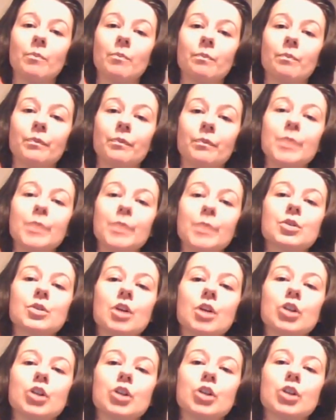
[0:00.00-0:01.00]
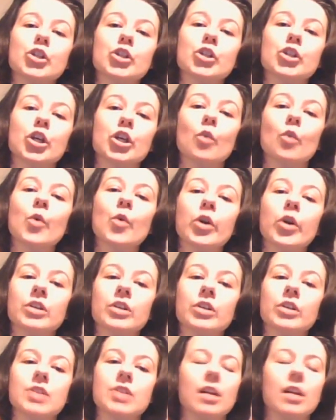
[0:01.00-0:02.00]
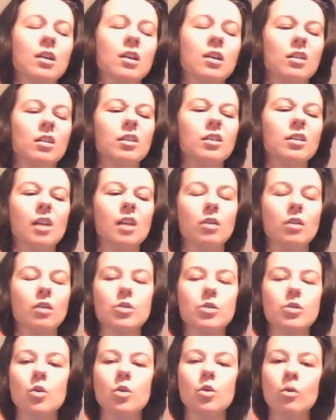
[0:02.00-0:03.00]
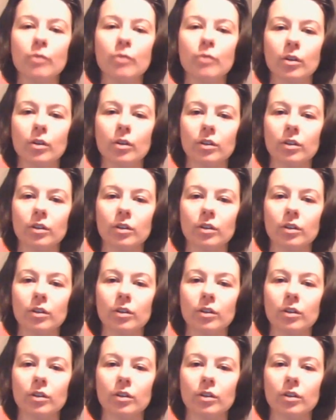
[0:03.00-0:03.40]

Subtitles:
people start judging your work and say, oh, that looks awful.